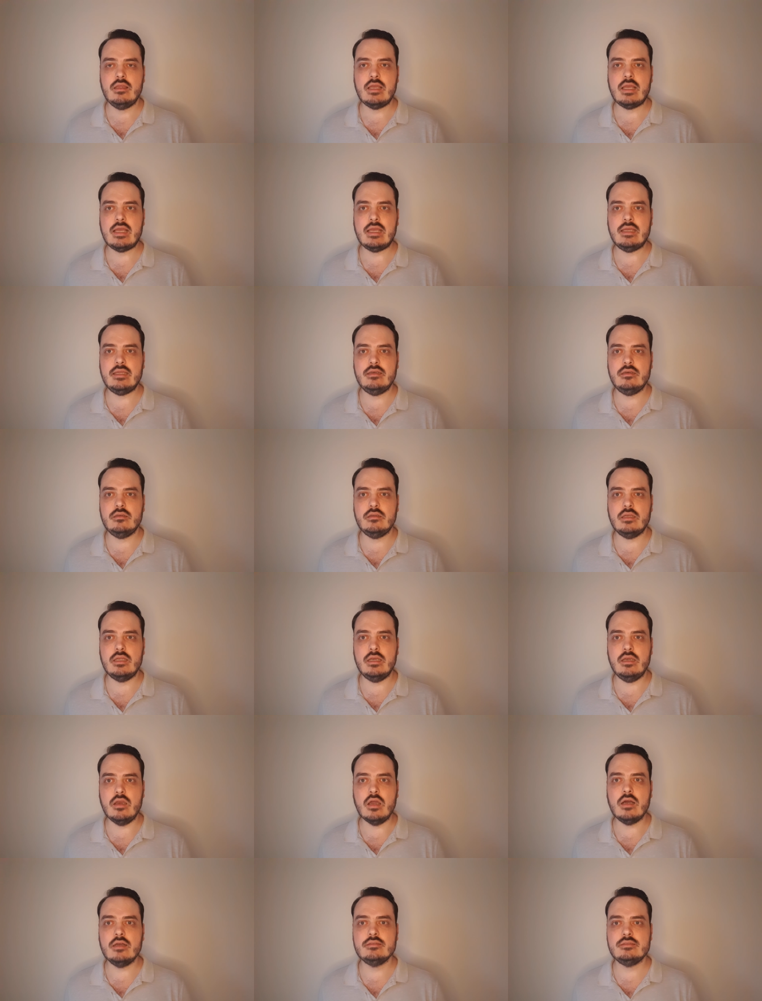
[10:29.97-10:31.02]
And a
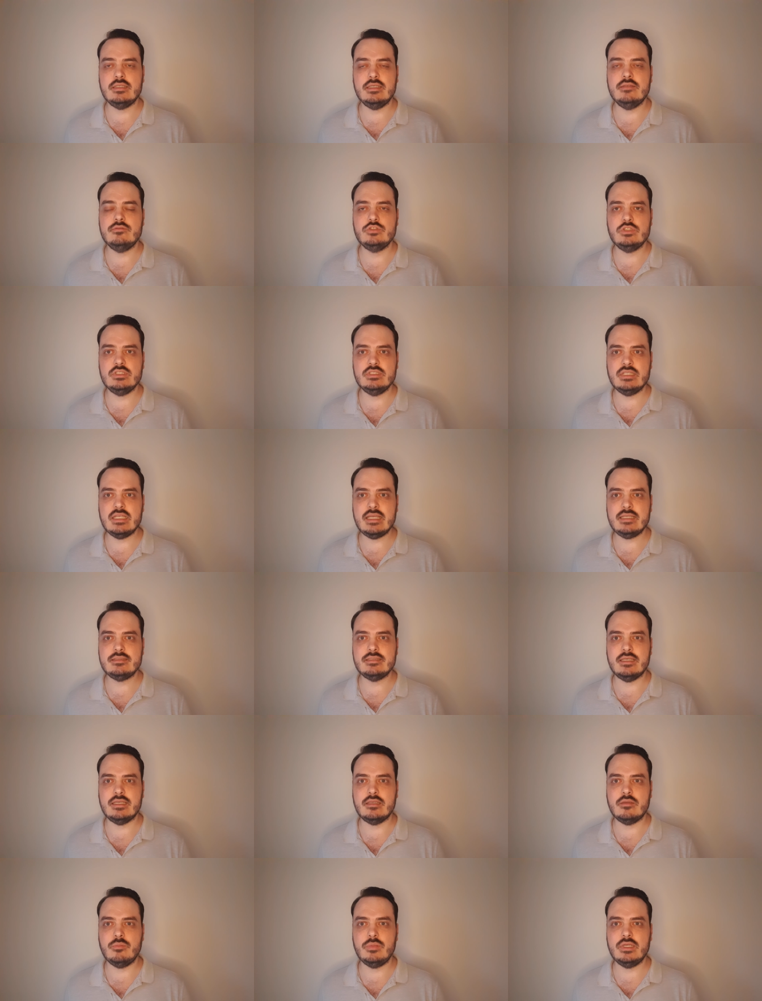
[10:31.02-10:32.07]
lot is
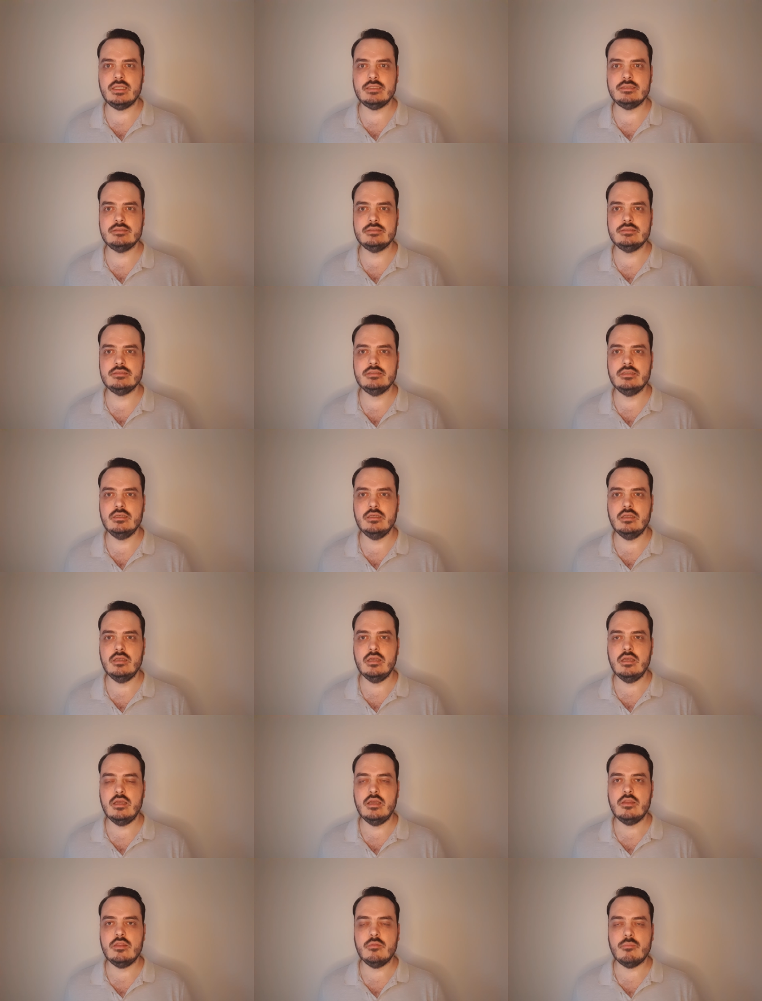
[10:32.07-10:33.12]
genetic, but
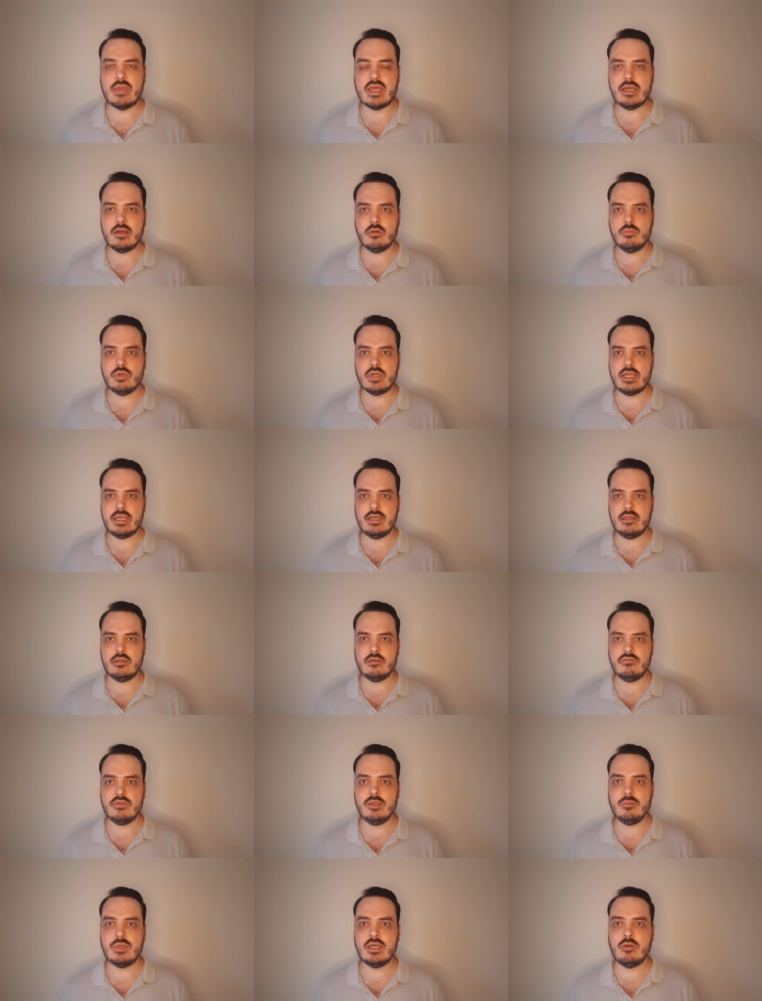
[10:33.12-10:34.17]
the male brain and the
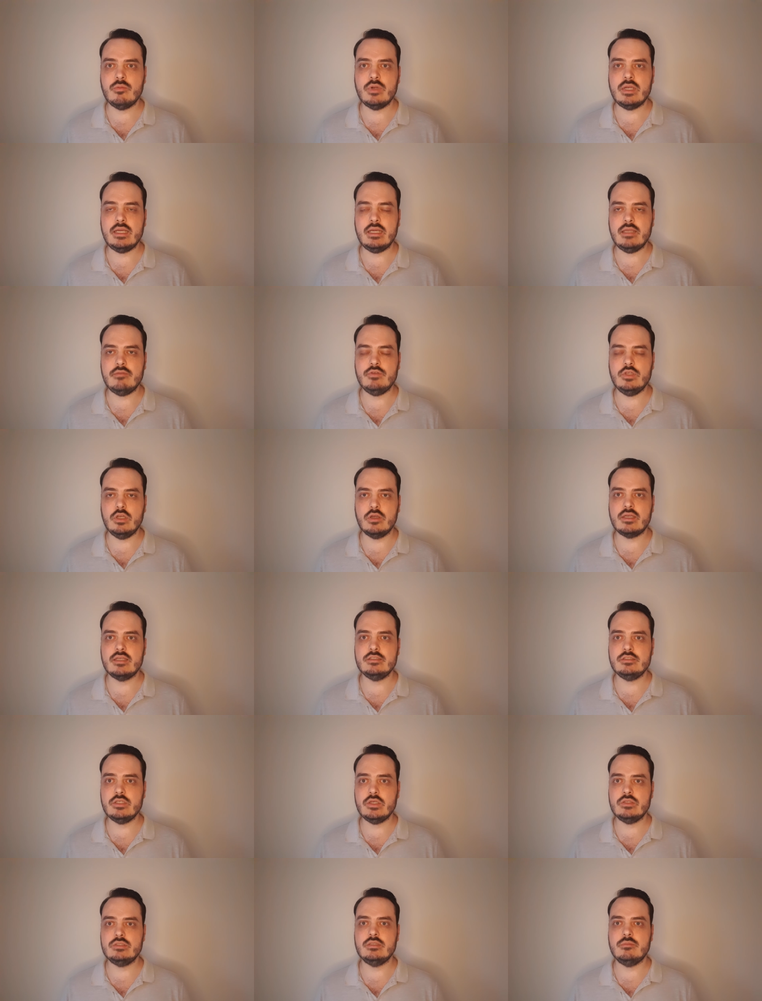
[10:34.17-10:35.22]
female brain, if you look at
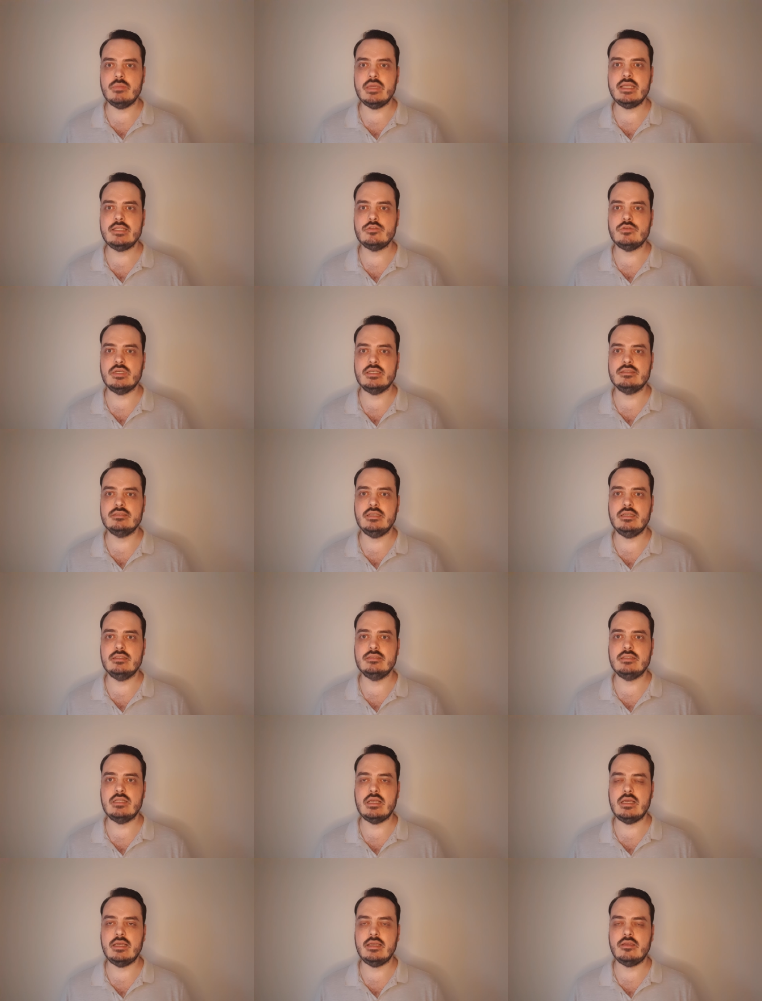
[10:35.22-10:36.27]
certain metrics, then it's
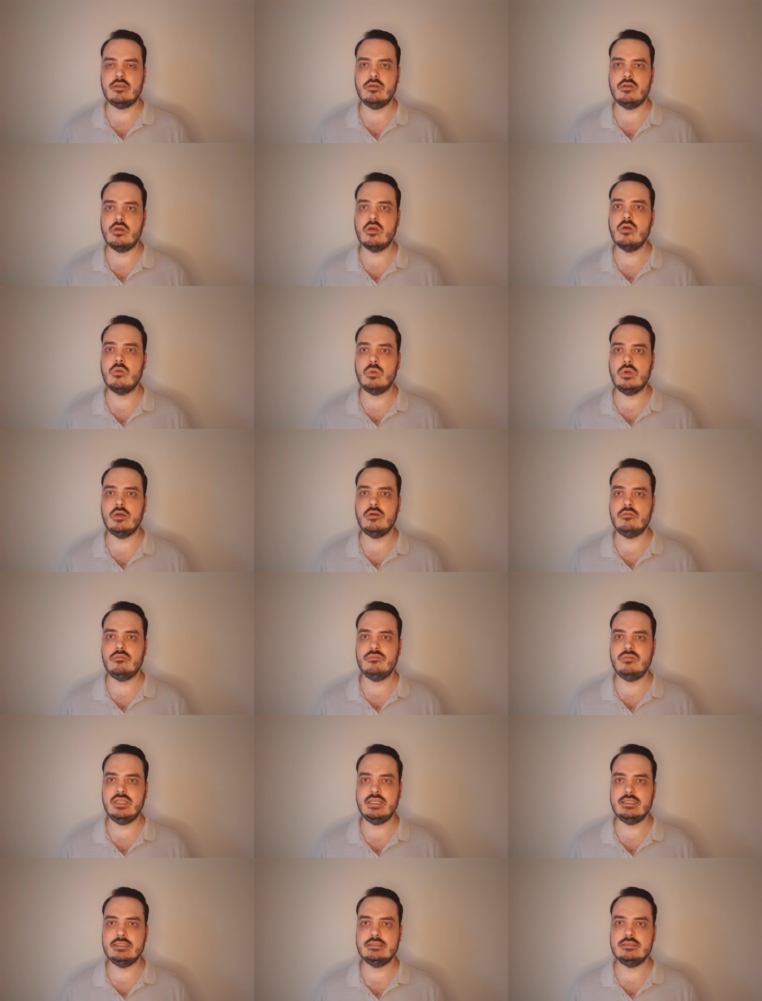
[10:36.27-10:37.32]
like, oh, well,
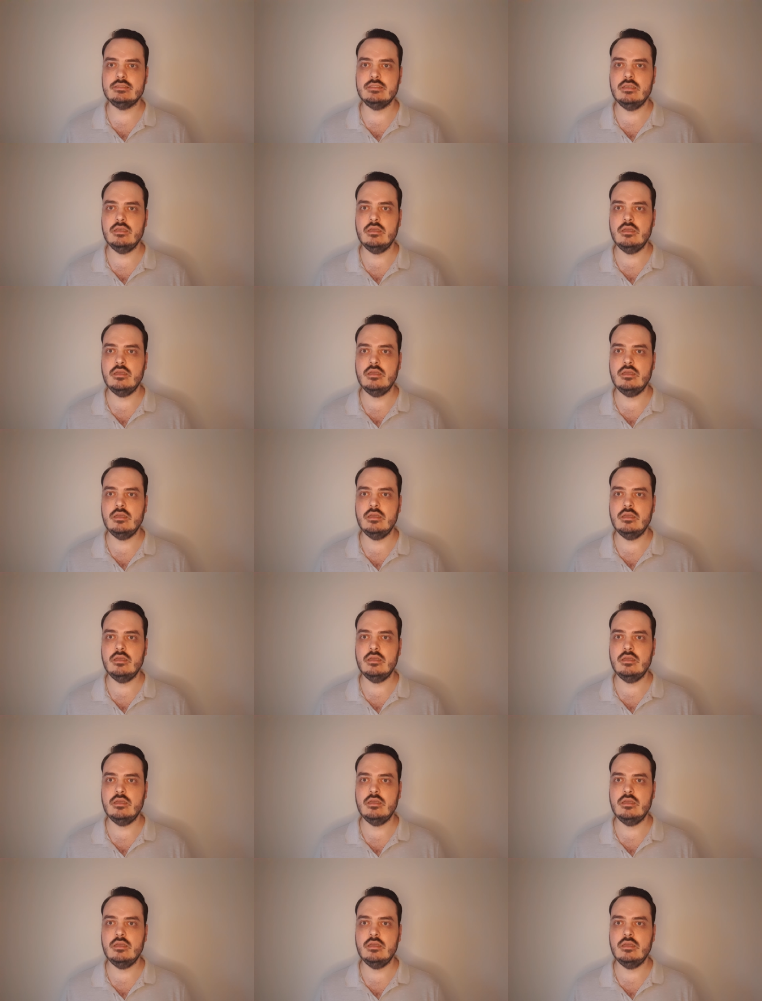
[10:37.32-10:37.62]
there's